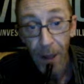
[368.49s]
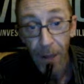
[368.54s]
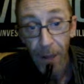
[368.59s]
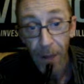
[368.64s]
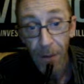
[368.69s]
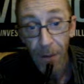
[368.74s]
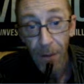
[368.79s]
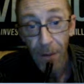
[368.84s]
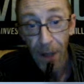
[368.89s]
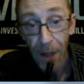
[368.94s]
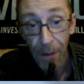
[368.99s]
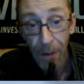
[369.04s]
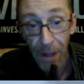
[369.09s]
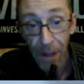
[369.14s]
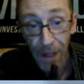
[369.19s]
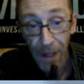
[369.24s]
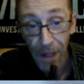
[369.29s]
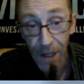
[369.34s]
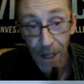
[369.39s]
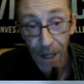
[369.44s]
So that's what you're
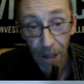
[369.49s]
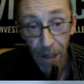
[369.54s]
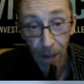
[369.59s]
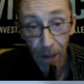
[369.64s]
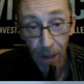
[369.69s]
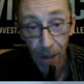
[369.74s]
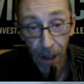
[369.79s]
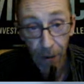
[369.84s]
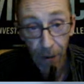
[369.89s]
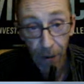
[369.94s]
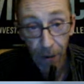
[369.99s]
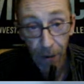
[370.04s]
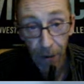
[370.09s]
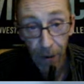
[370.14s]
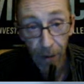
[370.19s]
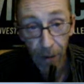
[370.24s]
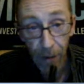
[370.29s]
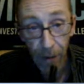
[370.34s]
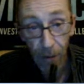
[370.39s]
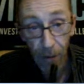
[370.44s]
seeing here prior to
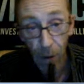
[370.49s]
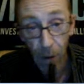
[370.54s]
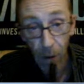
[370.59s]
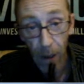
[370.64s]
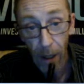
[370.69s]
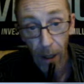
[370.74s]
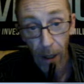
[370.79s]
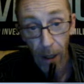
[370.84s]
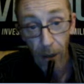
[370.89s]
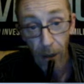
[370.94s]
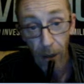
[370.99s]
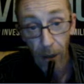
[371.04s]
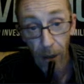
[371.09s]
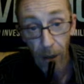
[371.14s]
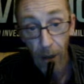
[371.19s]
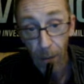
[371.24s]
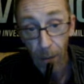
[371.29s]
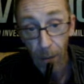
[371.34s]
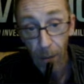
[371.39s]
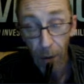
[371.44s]
it
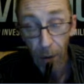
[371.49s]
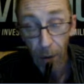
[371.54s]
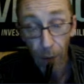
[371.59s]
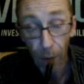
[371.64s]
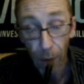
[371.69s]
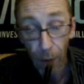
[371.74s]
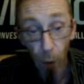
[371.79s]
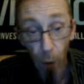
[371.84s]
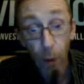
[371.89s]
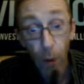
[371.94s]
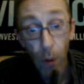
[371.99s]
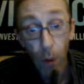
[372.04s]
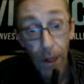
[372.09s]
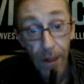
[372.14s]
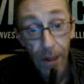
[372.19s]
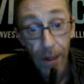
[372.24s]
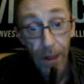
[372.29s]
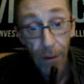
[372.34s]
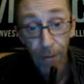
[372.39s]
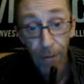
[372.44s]
completely cloaking
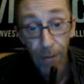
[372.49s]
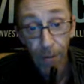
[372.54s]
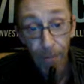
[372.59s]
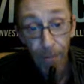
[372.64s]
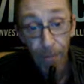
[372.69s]
itself.